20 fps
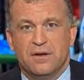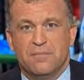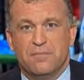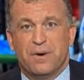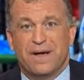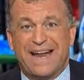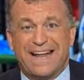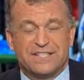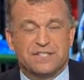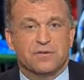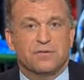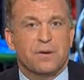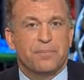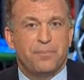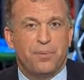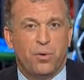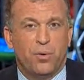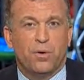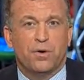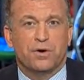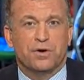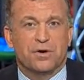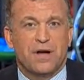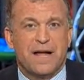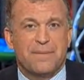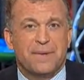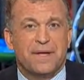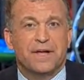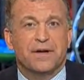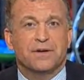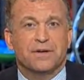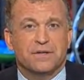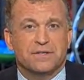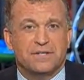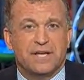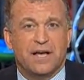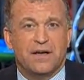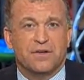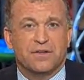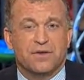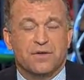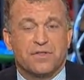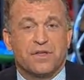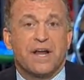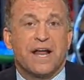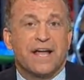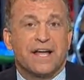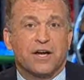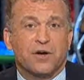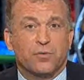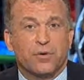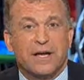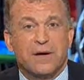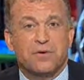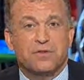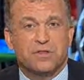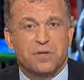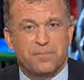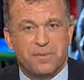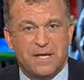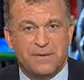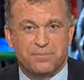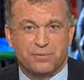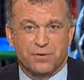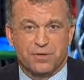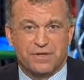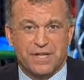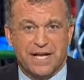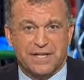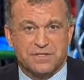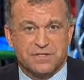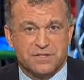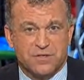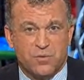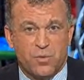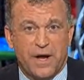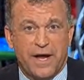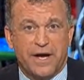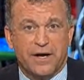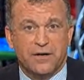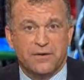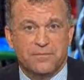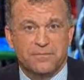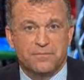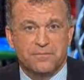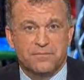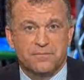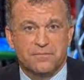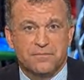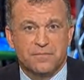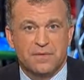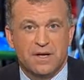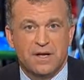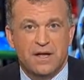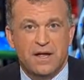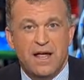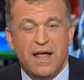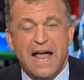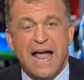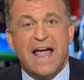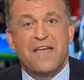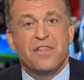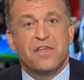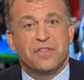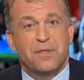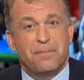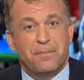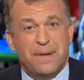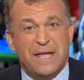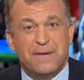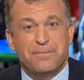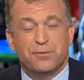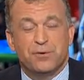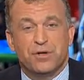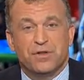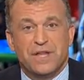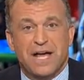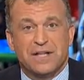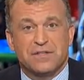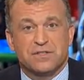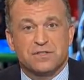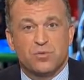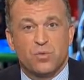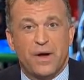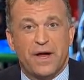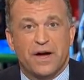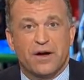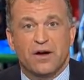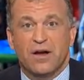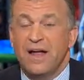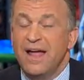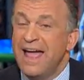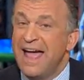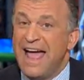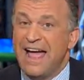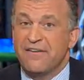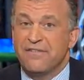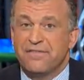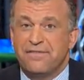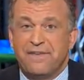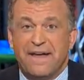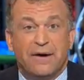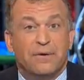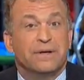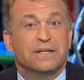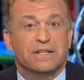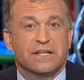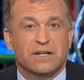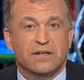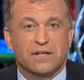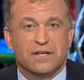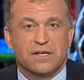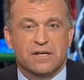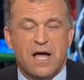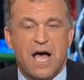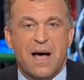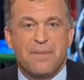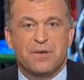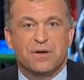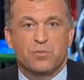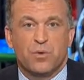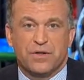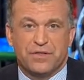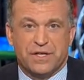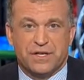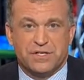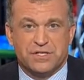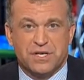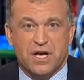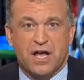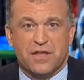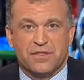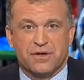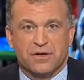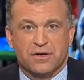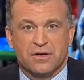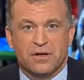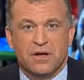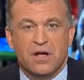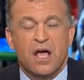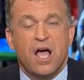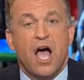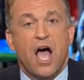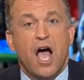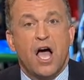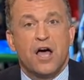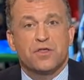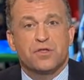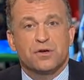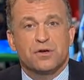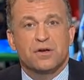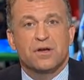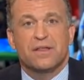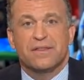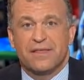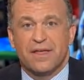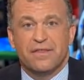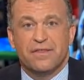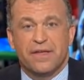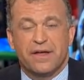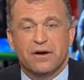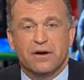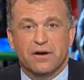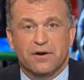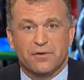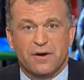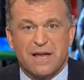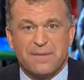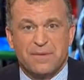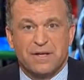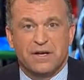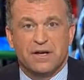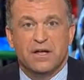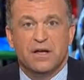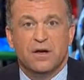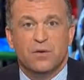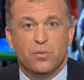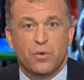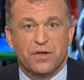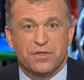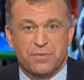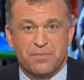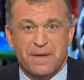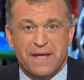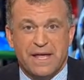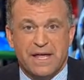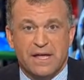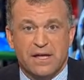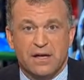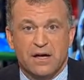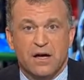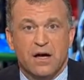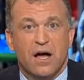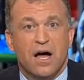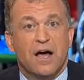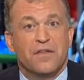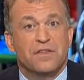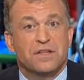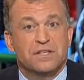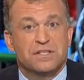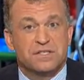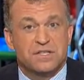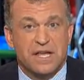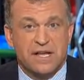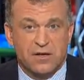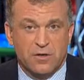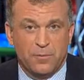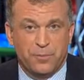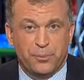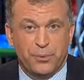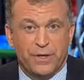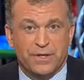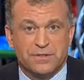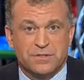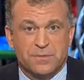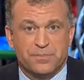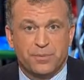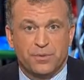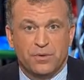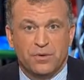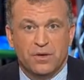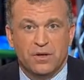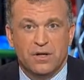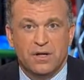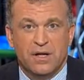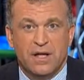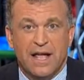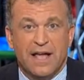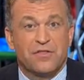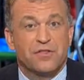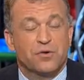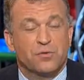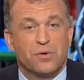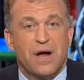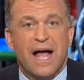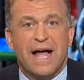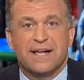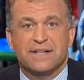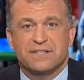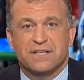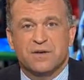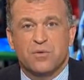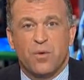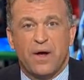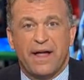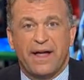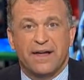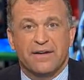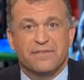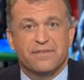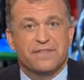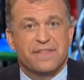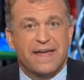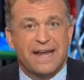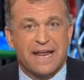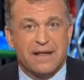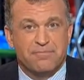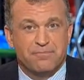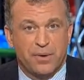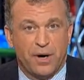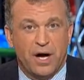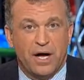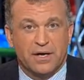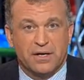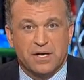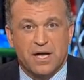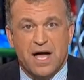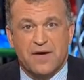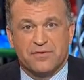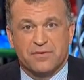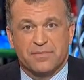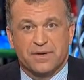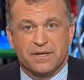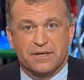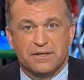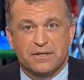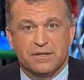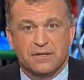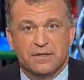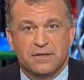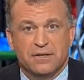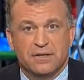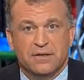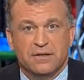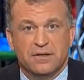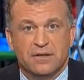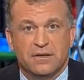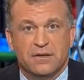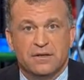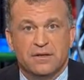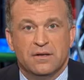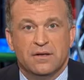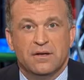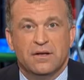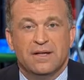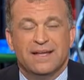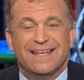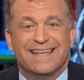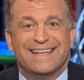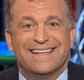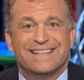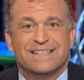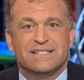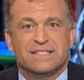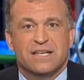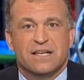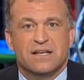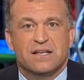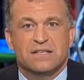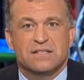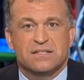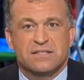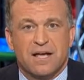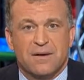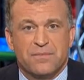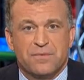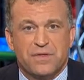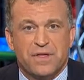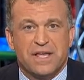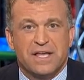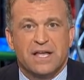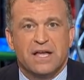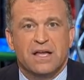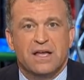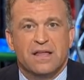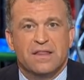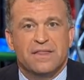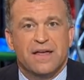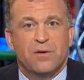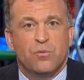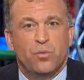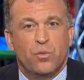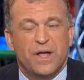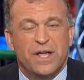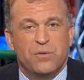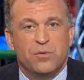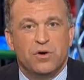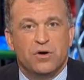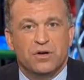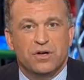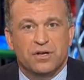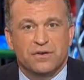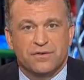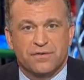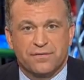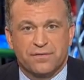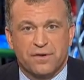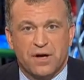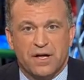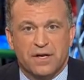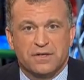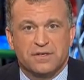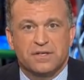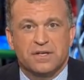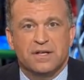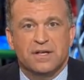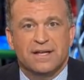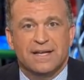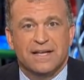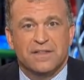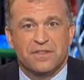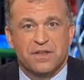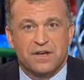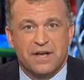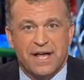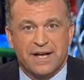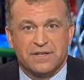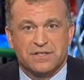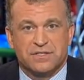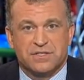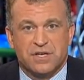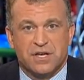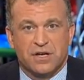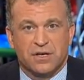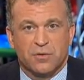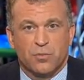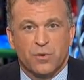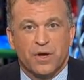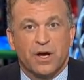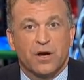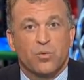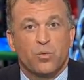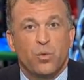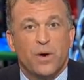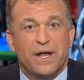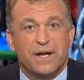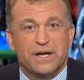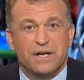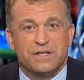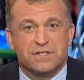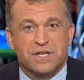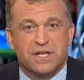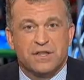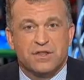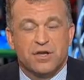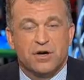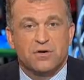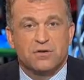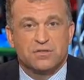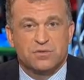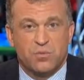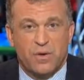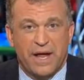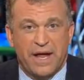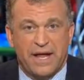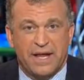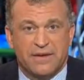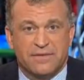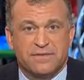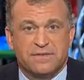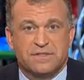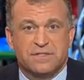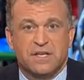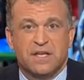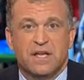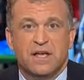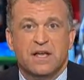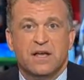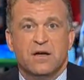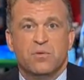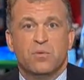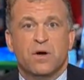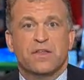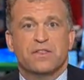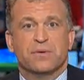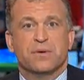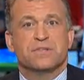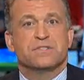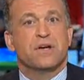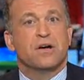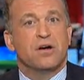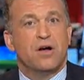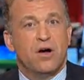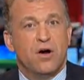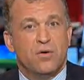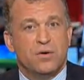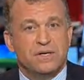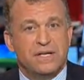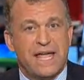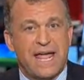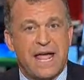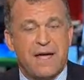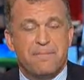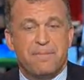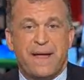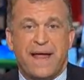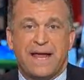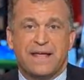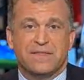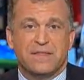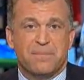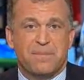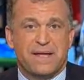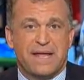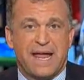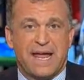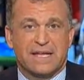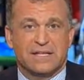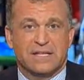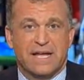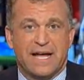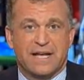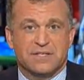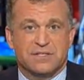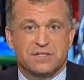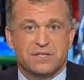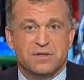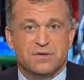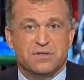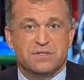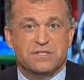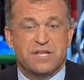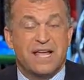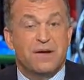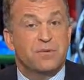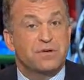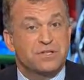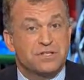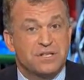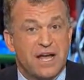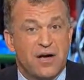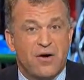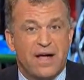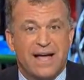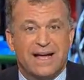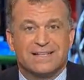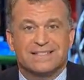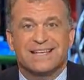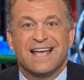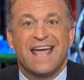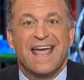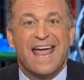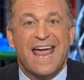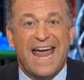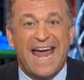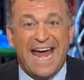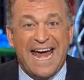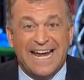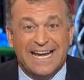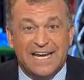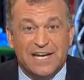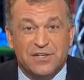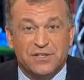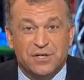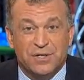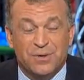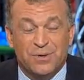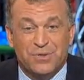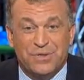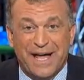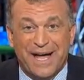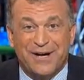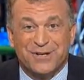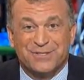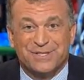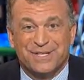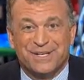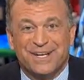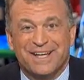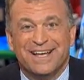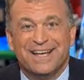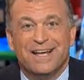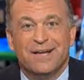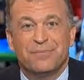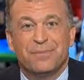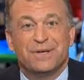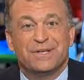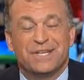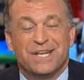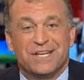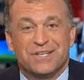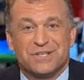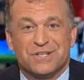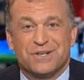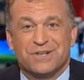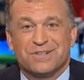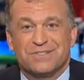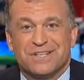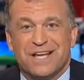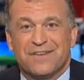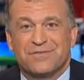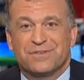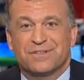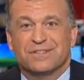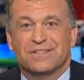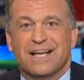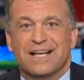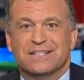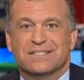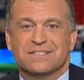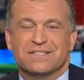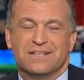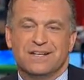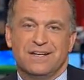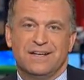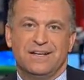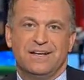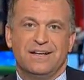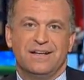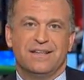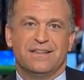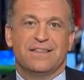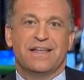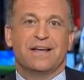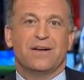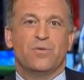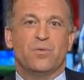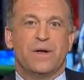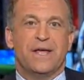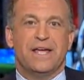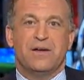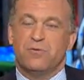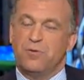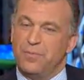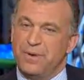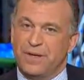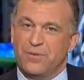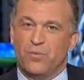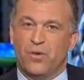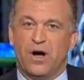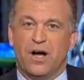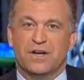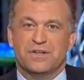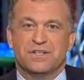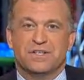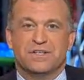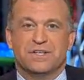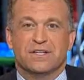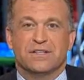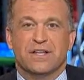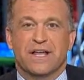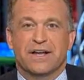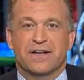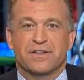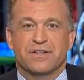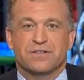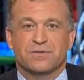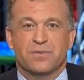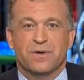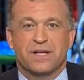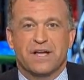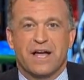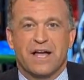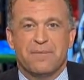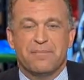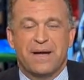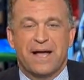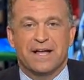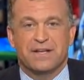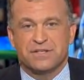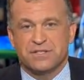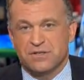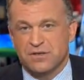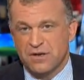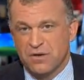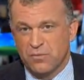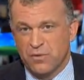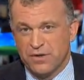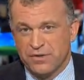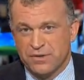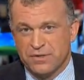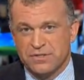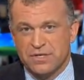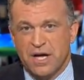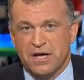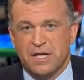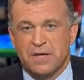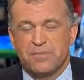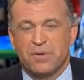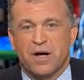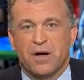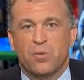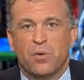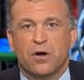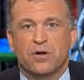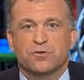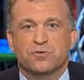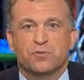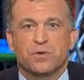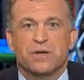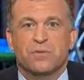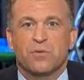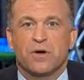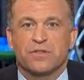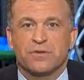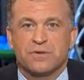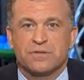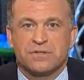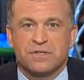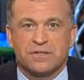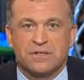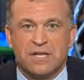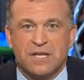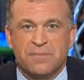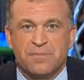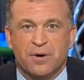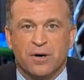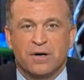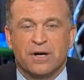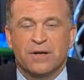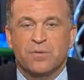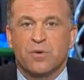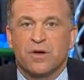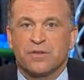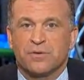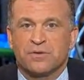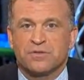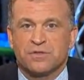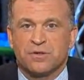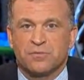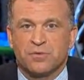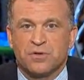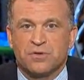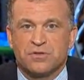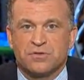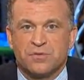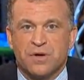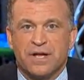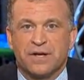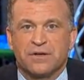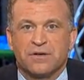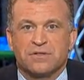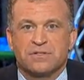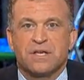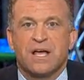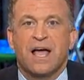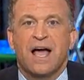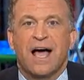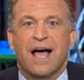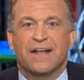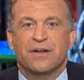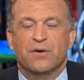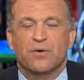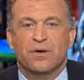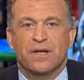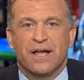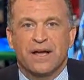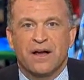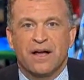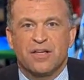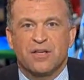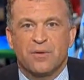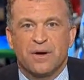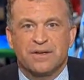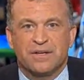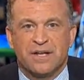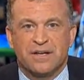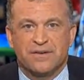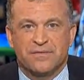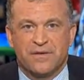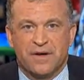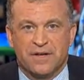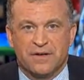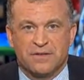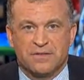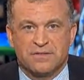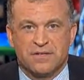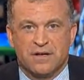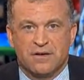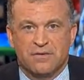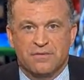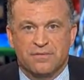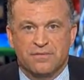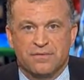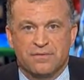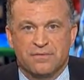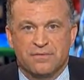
But as a reporter, I'm here to tell you that I agree with the people in that square, and that the people in that square have very little in common with each other than their agreement with me on the single principle and the rising wave that a bought government is something that we will confront in the next year. We are witnessing those waves, whether it's our own campaign that began last Tuesday, which now has 82,000 petitioners after less than a week. We'll be in Washington later this week, I imagine, whether it's Occupy Wall Street, whether it's the Tea Party, whether it's the Root Strikers. I don't care how you identify yourself.